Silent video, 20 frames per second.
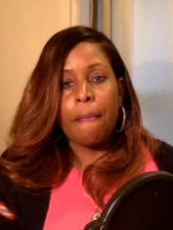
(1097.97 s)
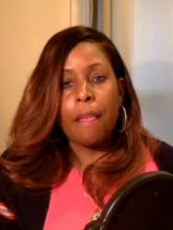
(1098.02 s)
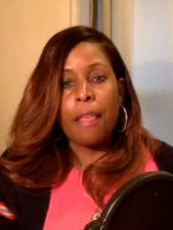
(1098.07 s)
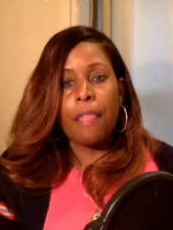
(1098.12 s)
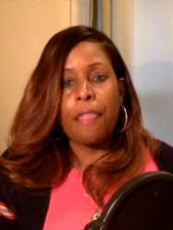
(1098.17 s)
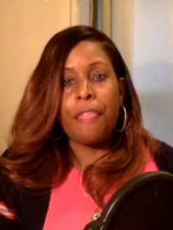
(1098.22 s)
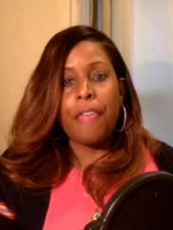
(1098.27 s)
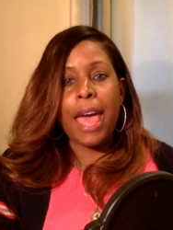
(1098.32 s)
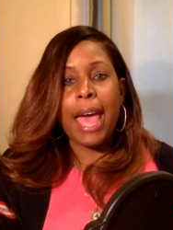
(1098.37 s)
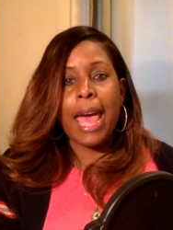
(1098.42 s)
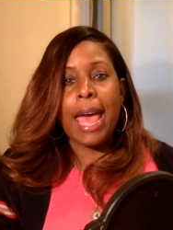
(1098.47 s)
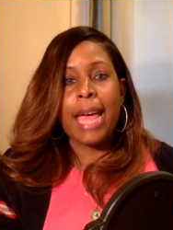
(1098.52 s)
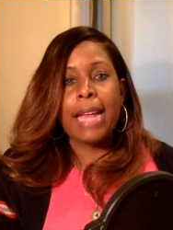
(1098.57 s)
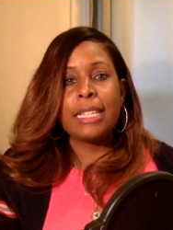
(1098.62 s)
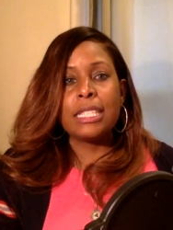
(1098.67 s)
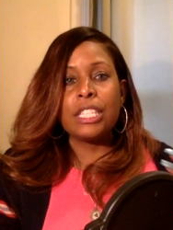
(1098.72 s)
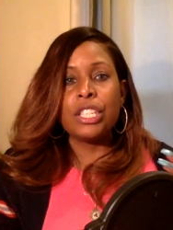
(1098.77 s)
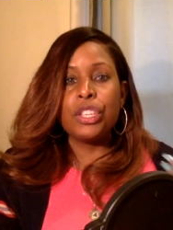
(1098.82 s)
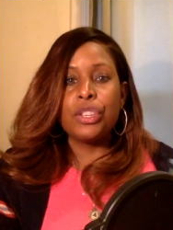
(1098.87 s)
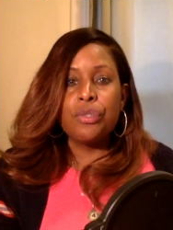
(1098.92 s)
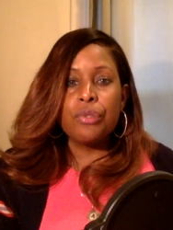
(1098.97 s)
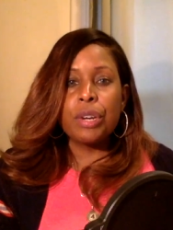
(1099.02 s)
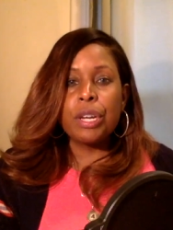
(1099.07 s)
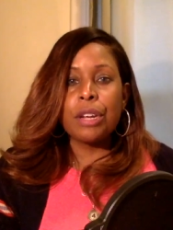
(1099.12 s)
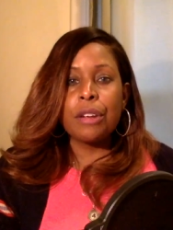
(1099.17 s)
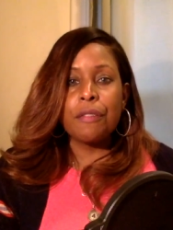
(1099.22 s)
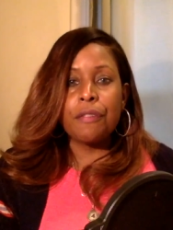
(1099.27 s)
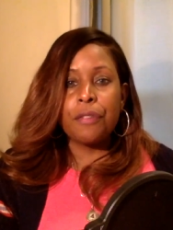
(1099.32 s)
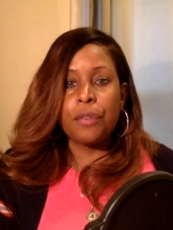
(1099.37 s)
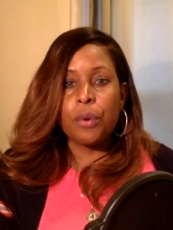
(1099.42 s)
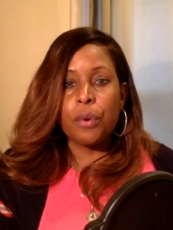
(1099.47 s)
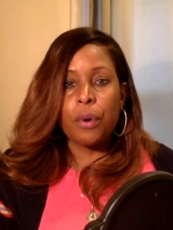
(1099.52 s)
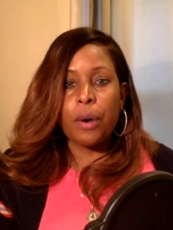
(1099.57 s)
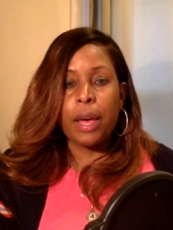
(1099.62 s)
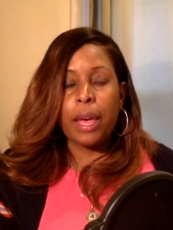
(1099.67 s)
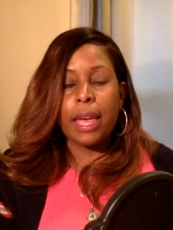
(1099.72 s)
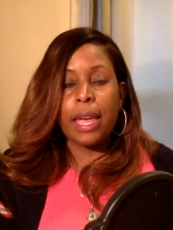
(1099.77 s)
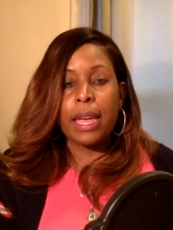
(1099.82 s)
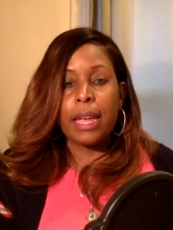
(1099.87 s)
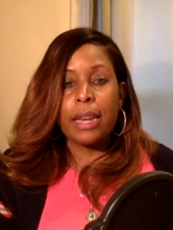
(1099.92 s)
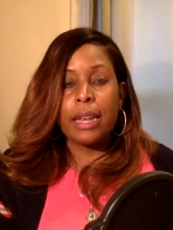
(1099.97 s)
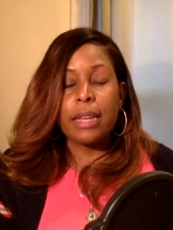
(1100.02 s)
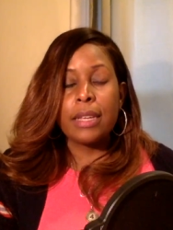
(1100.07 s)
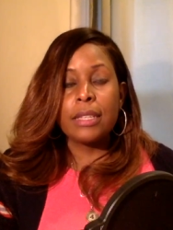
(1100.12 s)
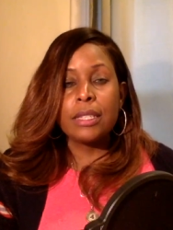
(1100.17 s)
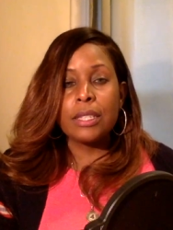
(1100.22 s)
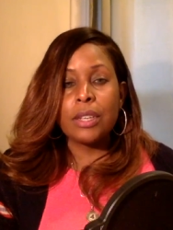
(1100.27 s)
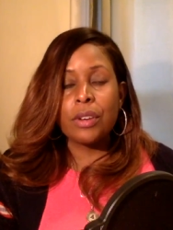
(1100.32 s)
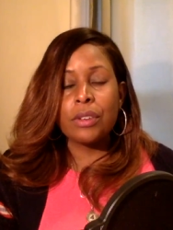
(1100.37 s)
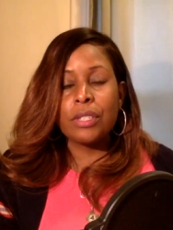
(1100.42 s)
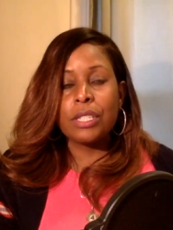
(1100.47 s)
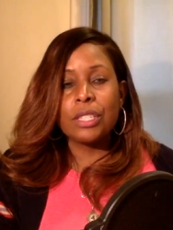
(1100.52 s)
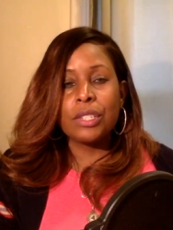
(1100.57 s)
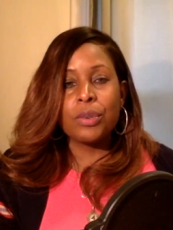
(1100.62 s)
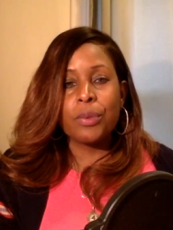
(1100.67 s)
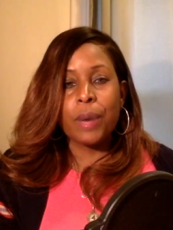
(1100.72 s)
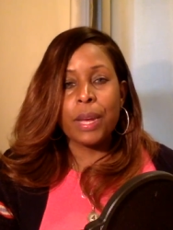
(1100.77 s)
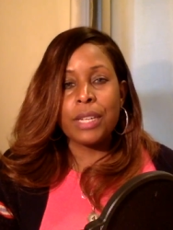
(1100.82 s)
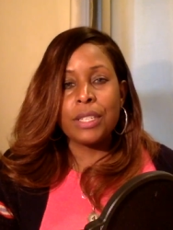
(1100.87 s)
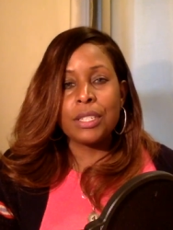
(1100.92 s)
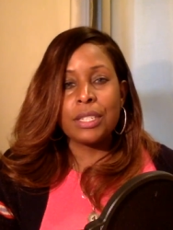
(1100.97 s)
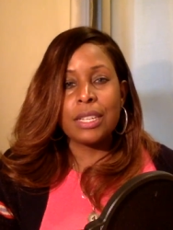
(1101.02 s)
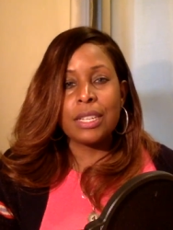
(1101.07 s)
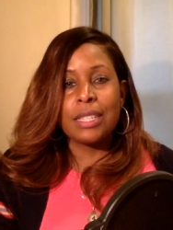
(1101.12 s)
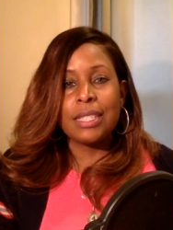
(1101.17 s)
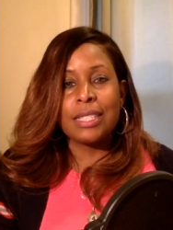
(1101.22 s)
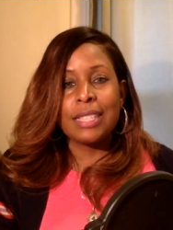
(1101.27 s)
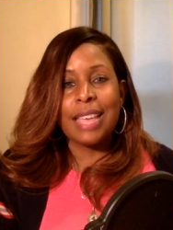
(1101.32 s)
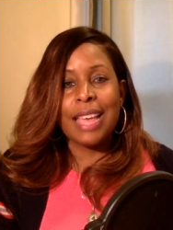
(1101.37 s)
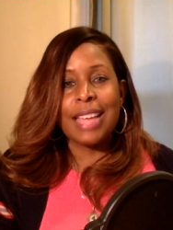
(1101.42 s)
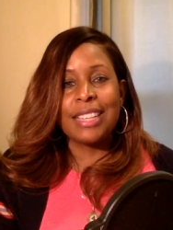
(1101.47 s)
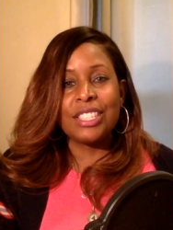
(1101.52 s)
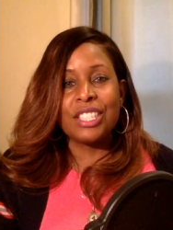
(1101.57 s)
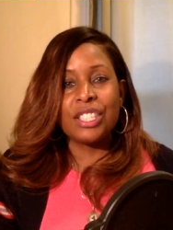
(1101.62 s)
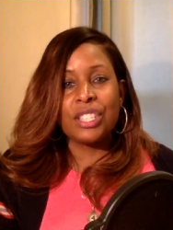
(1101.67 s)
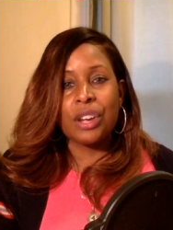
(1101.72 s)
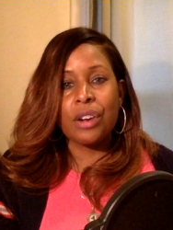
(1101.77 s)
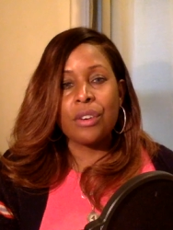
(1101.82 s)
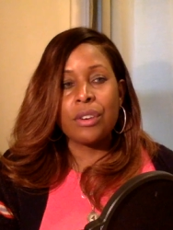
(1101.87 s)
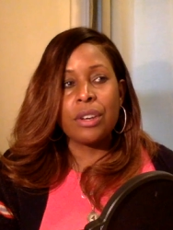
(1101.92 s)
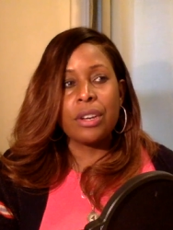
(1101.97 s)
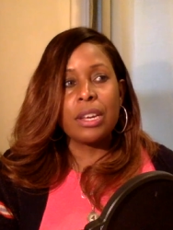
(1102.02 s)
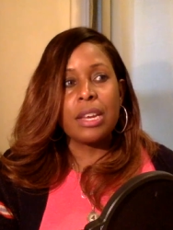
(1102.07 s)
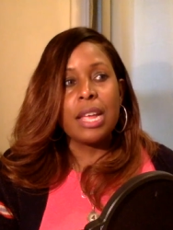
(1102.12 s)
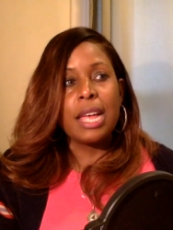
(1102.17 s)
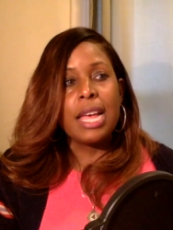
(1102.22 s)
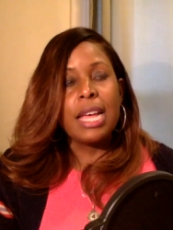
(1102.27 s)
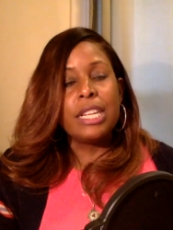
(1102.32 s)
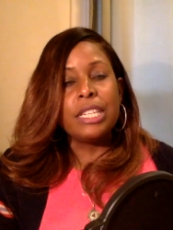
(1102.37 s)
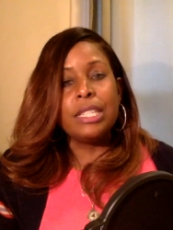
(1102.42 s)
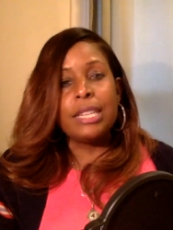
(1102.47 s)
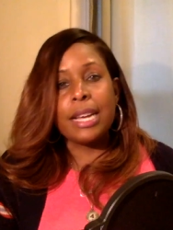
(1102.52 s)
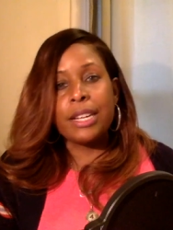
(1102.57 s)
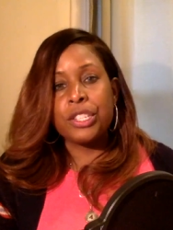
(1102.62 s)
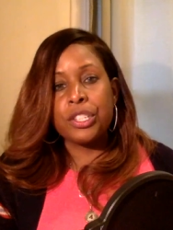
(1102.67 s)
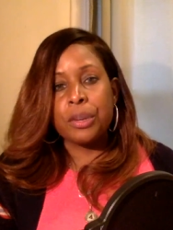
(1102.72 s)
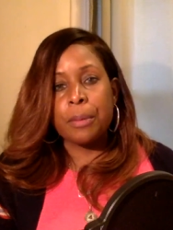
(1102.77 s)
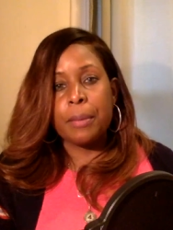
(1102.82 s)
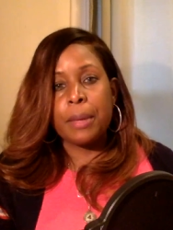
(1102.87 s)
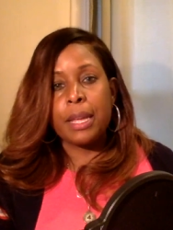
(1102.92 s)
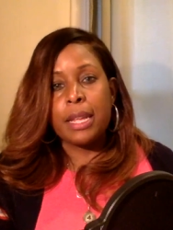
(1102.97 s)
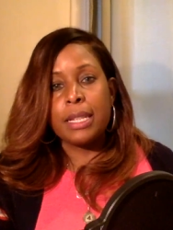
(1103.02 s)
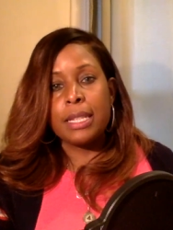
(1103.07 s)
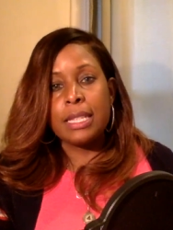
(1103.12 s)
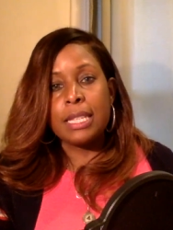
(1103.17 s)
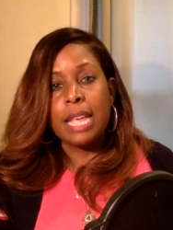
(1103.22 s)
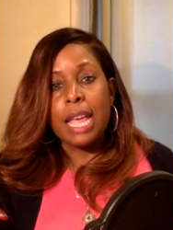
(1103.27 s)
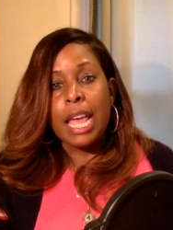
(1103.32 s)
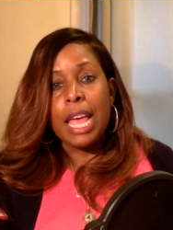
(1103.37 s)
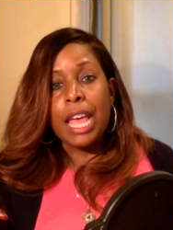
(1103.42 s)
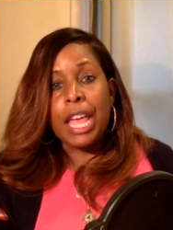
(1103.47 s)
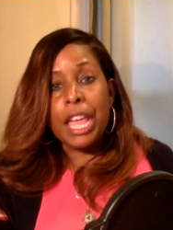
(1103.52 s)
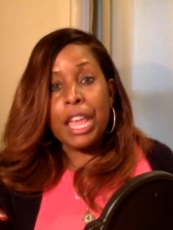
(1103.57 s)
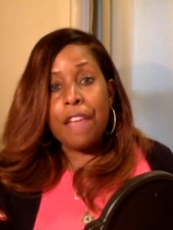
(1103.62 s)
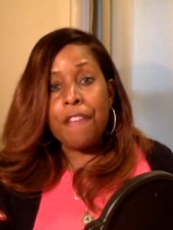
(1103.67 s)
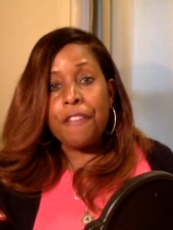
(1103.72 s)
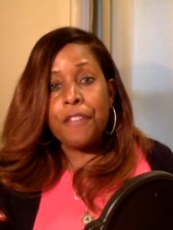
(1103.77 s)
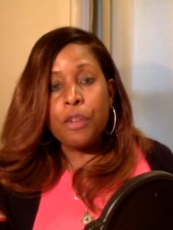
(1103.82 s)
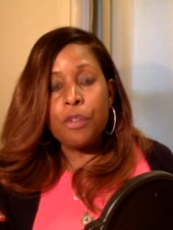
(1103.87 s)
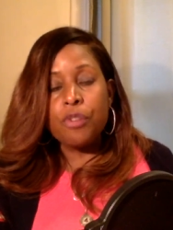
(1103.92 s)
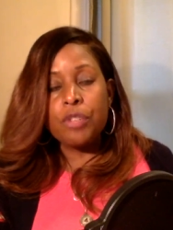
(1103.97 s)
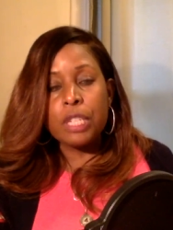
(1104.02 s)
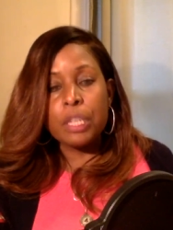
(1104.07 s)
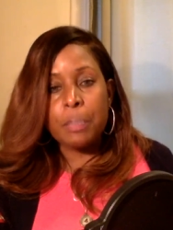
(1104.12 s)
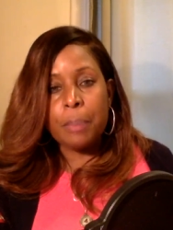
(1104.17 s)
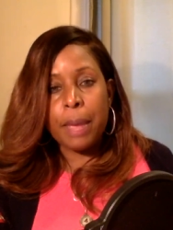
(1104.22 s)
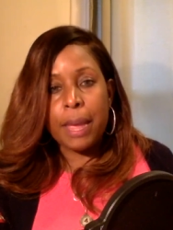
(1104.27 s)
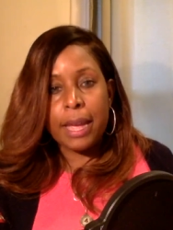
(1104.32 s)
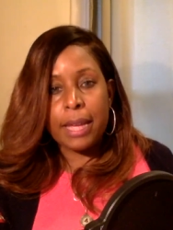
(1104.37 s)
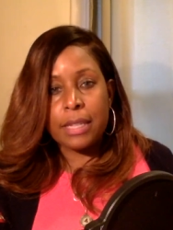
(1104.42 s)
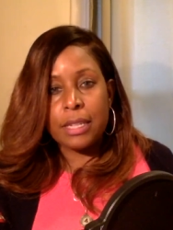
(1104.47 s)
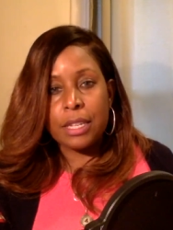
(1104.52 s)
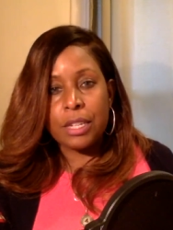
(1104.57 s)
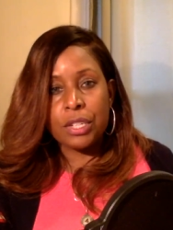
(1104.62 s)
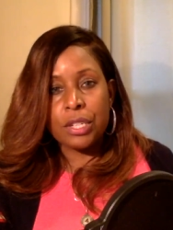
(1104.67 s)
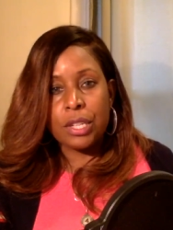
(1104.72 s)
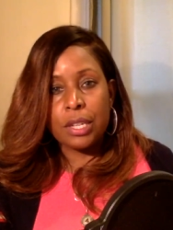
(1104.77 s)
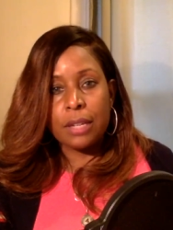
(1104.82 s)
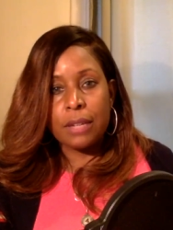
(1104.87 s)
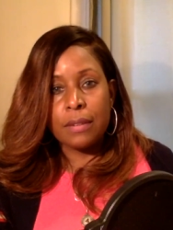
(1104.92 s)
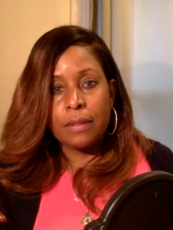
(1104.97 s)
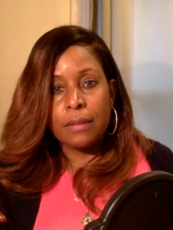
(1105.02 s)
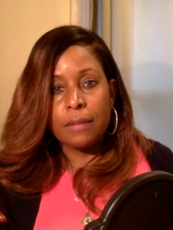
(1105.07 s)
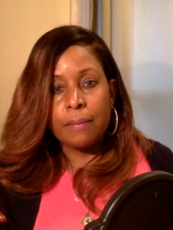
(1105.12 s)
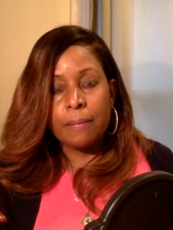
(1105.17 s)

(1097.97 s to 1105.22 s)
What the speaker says: that you can avoid certain situations and certain detriments if you just pay attention.